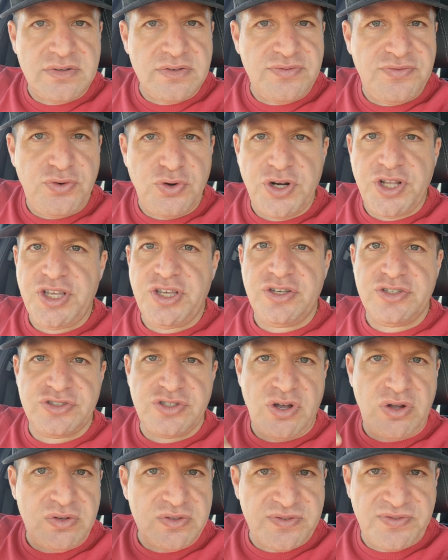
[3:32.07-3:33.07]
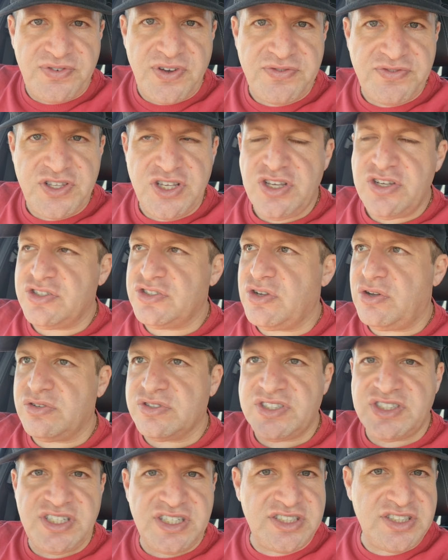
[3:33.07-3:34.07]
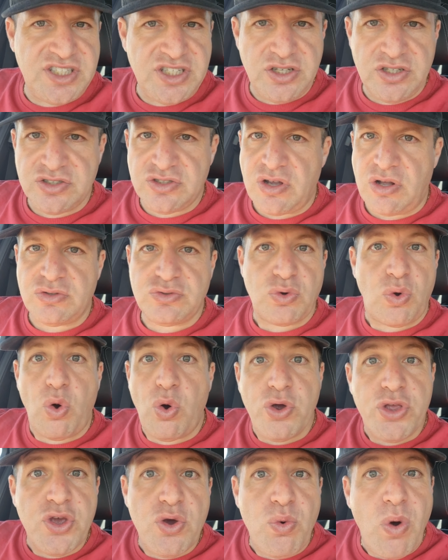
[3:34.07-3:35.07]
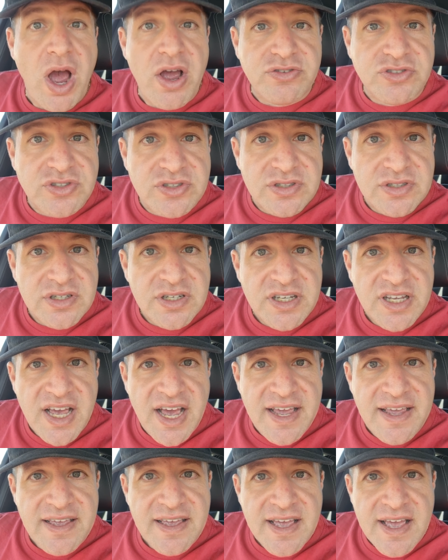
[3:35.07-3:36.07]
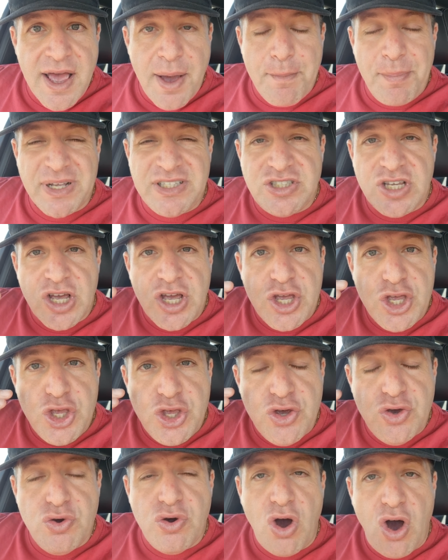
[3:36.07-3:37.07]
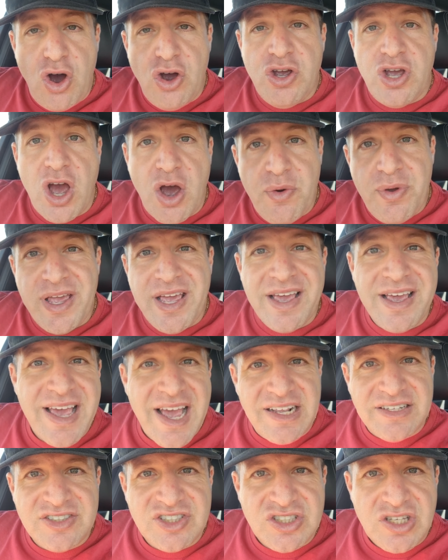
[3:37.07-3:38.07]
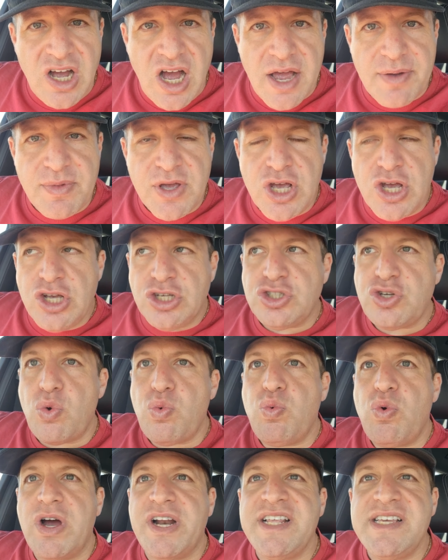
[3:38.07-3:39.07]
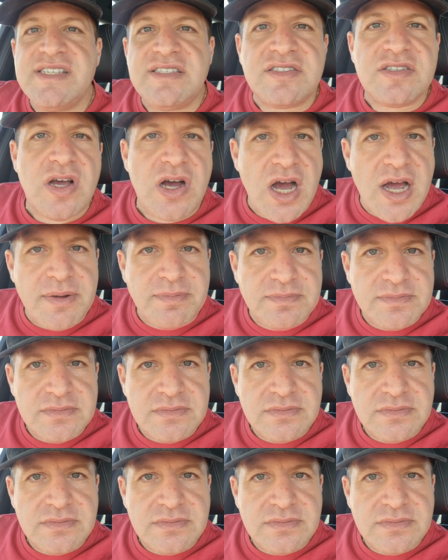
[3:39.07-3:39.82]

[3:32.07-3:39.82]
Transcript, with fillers: 40 years old, 50 years old, 60 years old, or you won't, okay? But you are going against time. So what is time?